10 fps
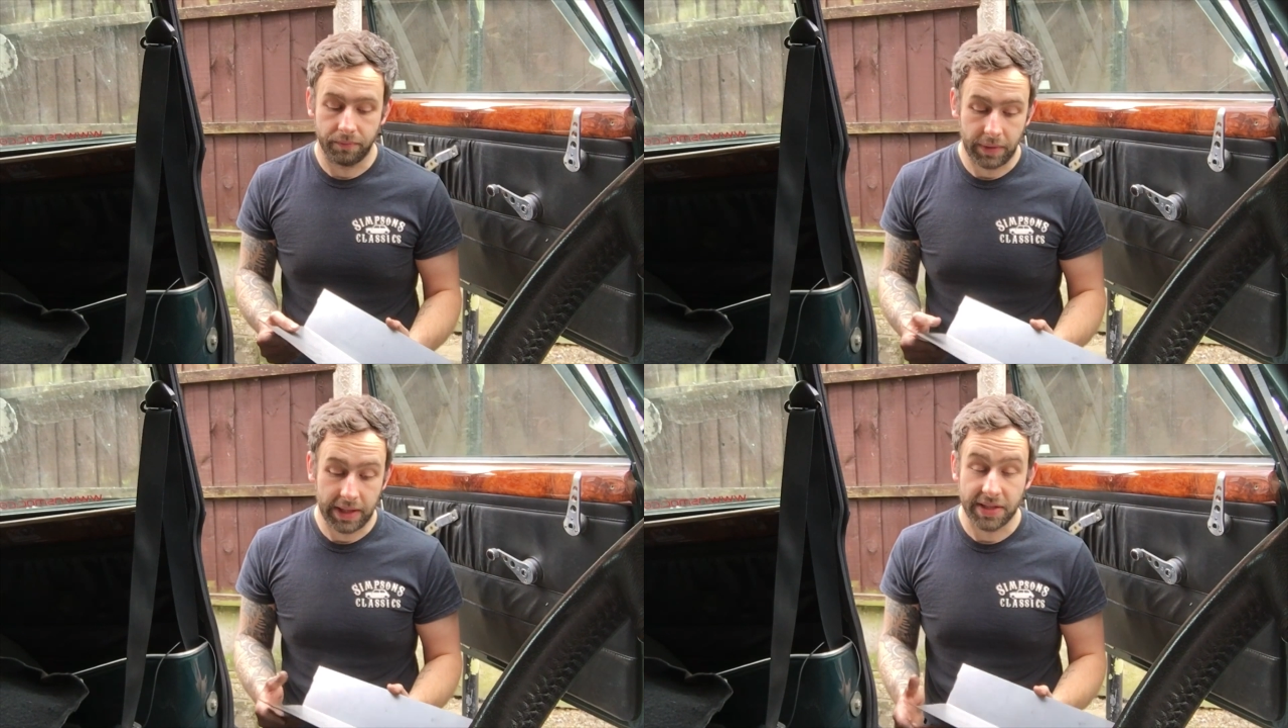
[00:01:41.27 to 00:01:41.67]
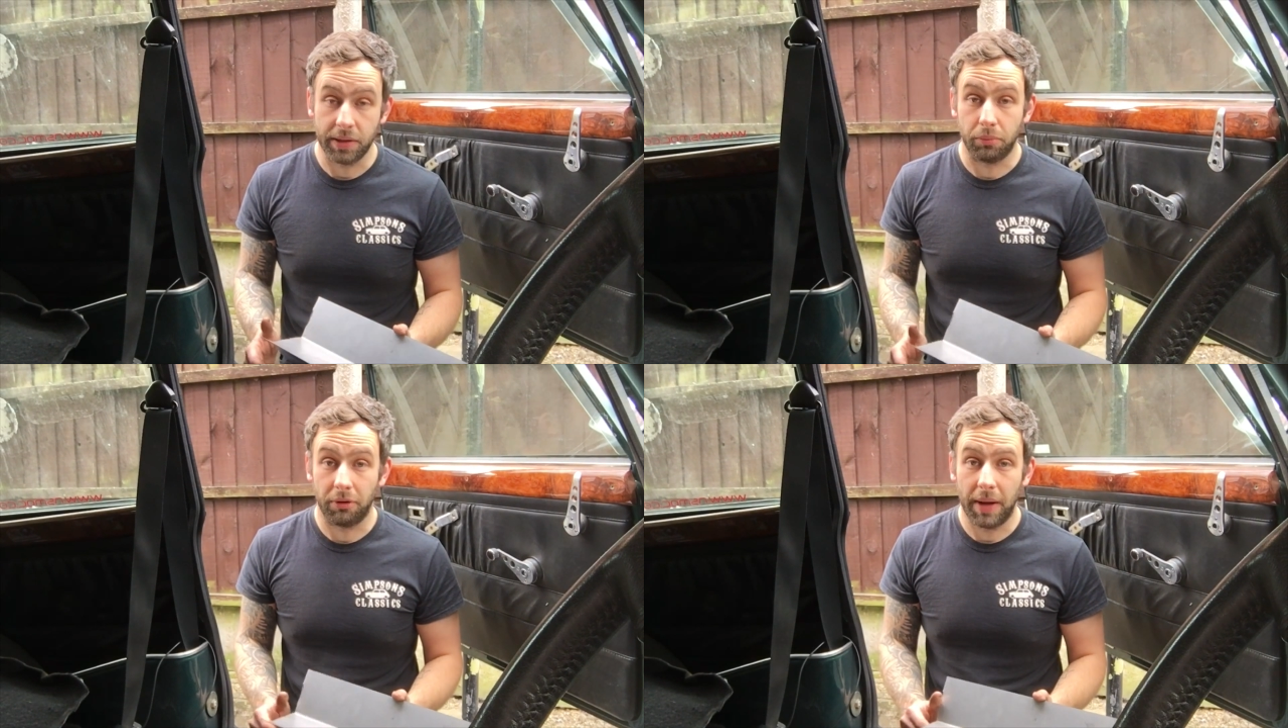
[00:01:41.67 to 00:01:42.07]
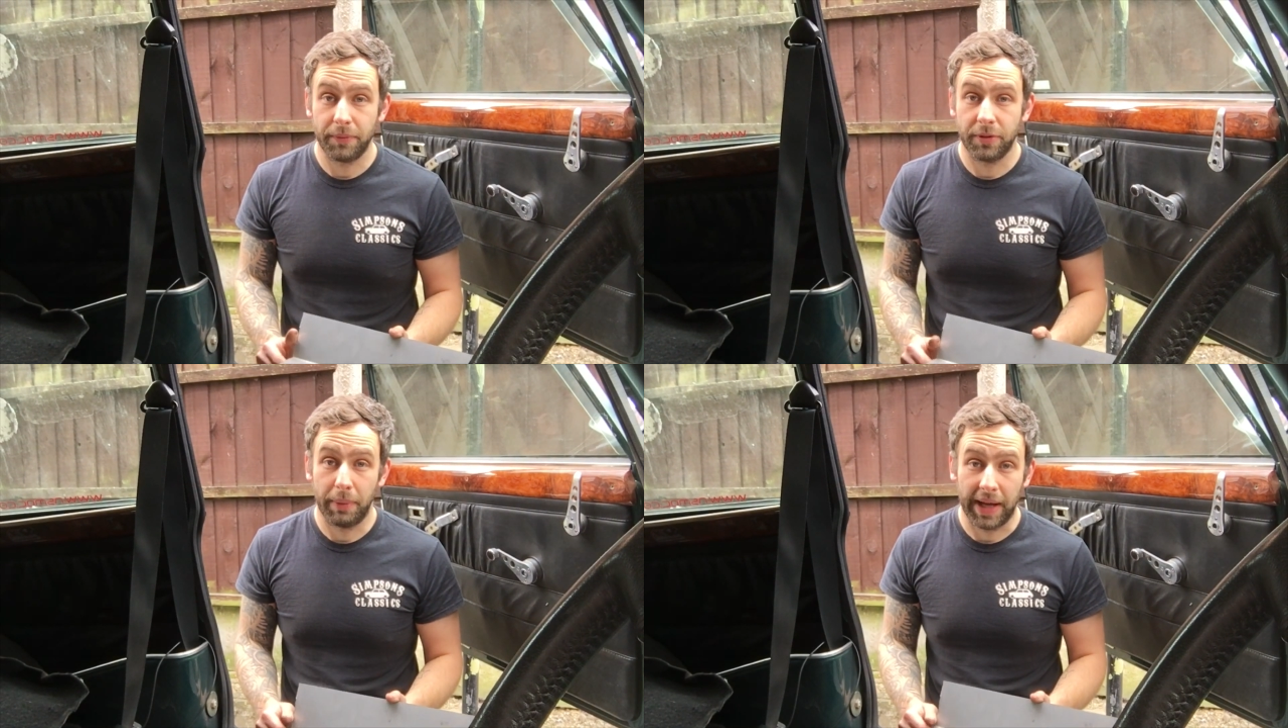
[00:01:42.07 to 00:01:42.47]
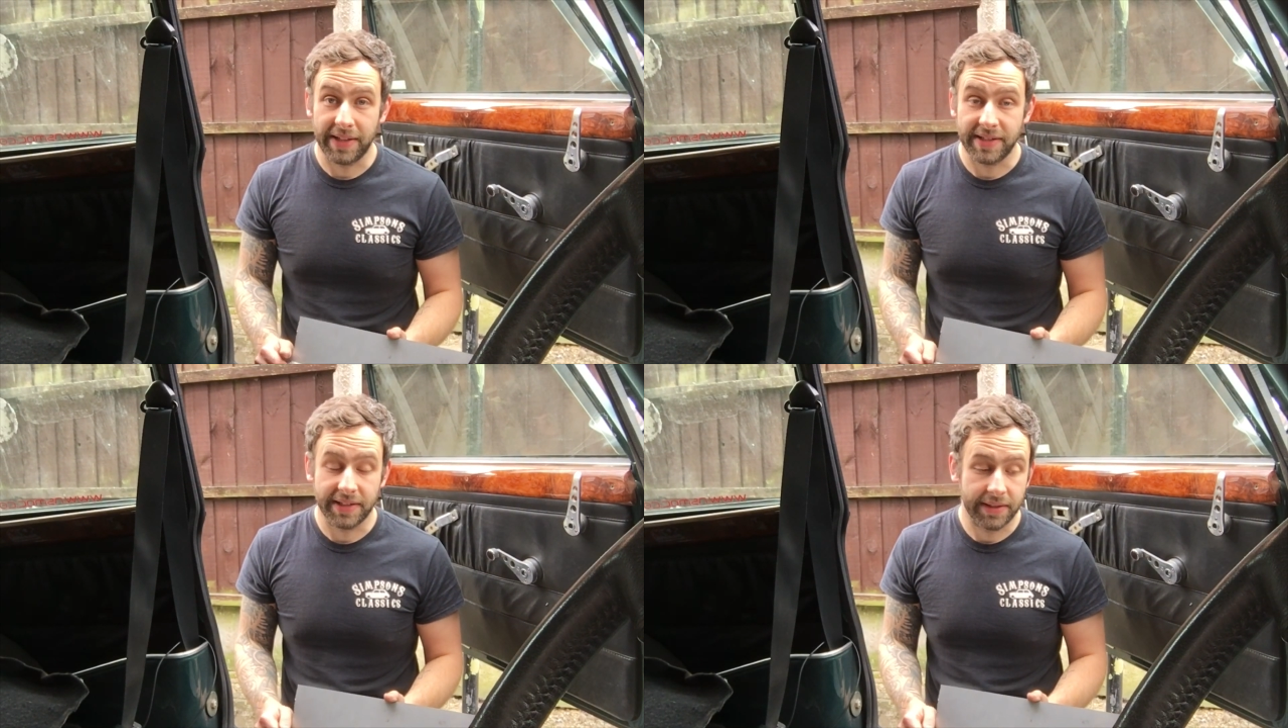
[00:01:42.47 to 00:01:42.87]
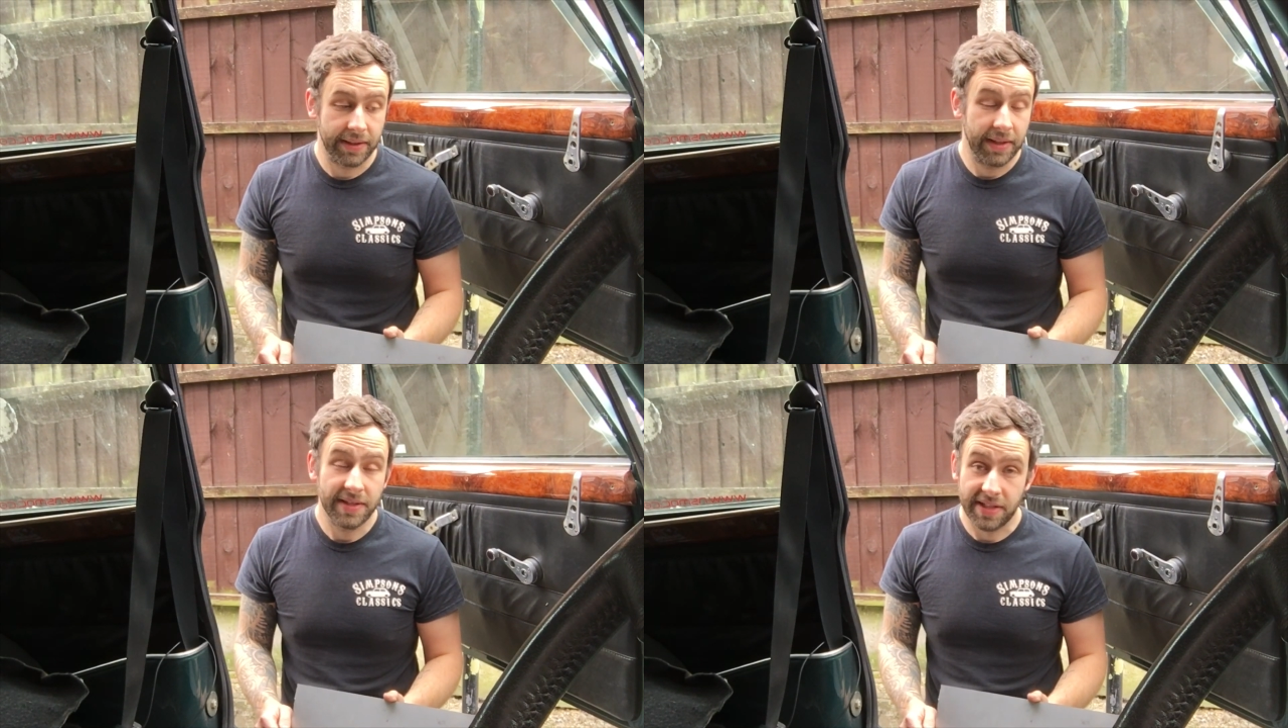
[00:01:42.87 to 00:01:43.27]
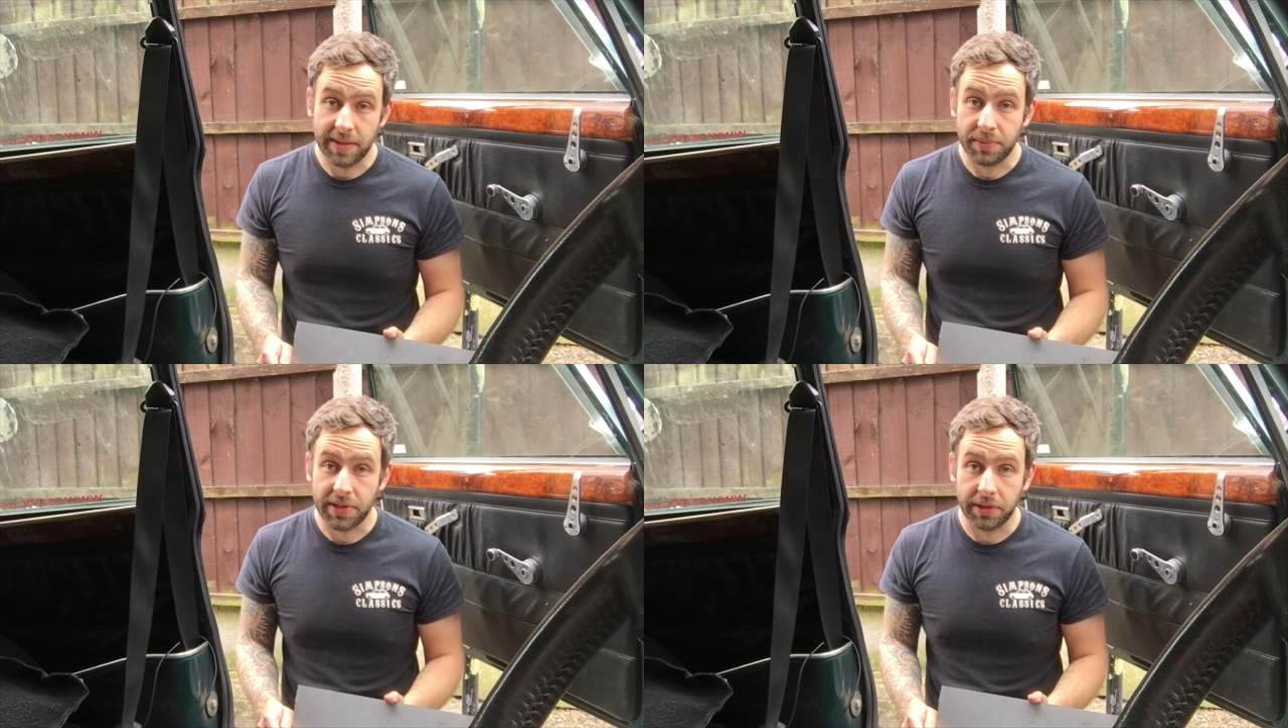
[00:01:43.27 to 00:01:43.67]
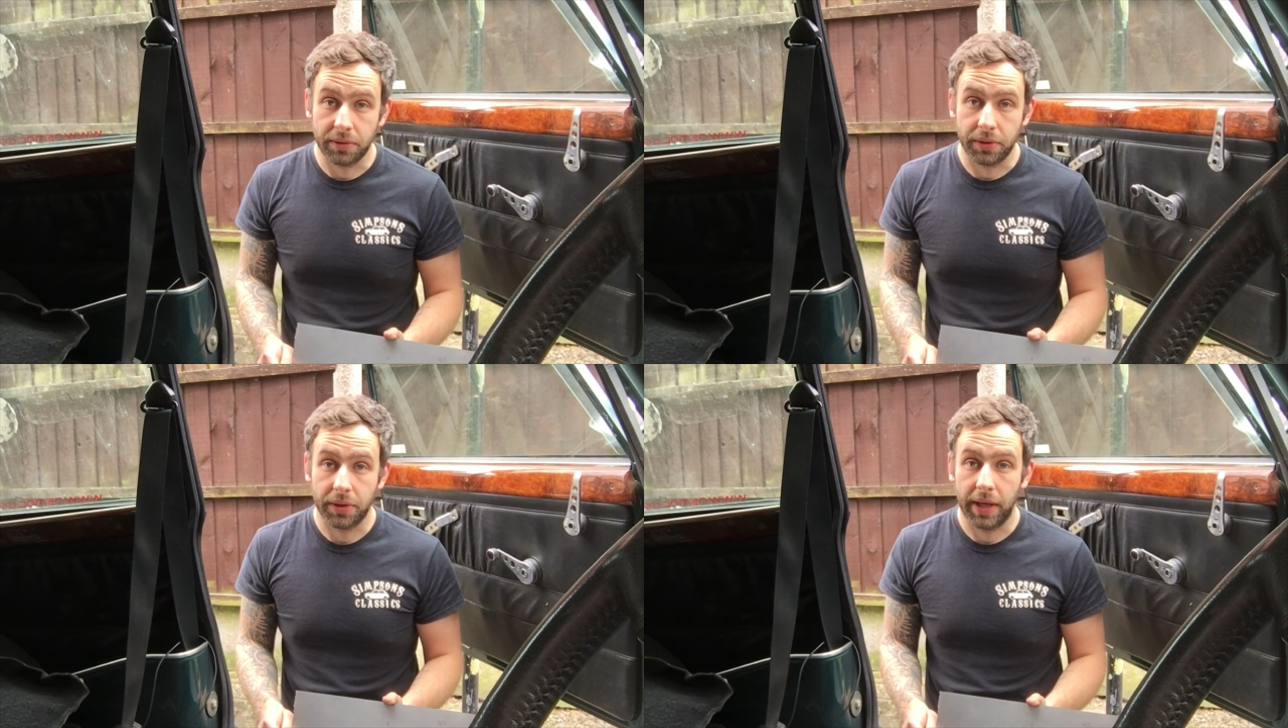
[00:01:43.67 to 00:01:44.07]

inner sill prepped, painted, seam sealed,